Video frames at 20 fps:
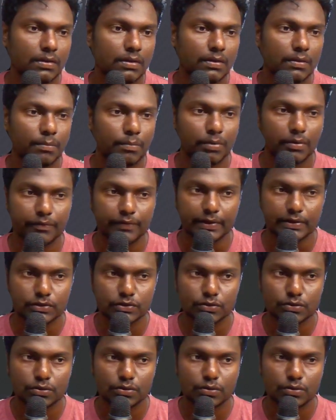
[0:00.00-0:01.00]
Perfect.
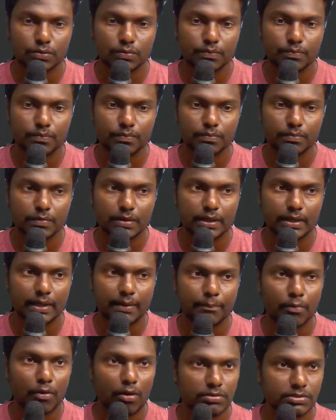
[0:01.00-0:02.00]
So it has
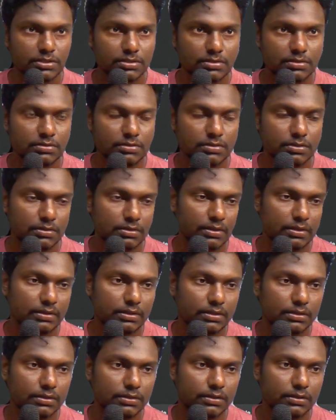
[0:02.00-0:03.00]
processed
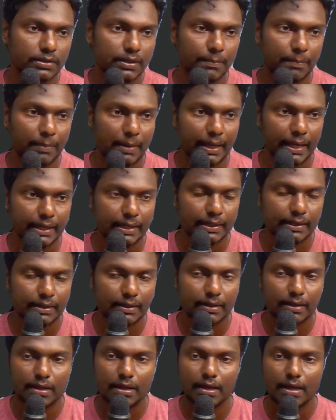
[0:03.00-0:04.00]
the reply
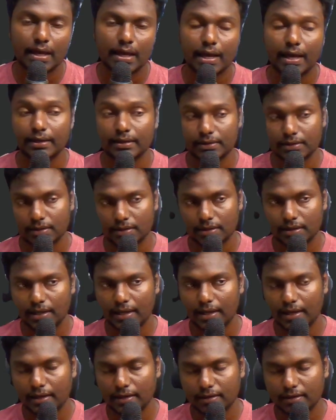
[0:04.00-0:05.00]
and
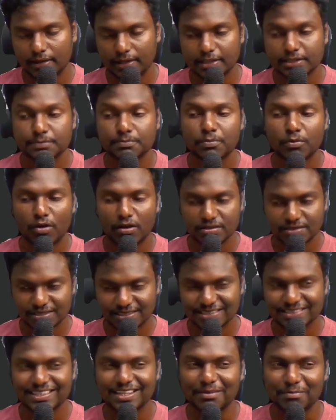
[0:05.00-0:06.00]
it is
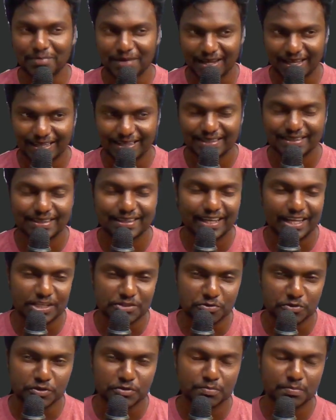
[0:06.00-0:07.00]
processing the reply
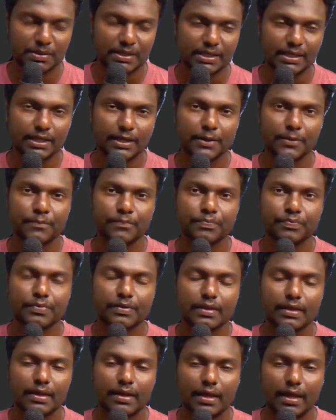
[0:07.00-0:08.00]
as we speak.
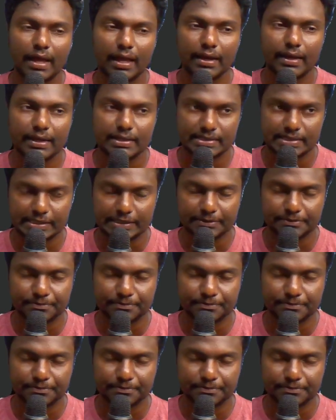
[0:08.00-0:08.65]
And let's see.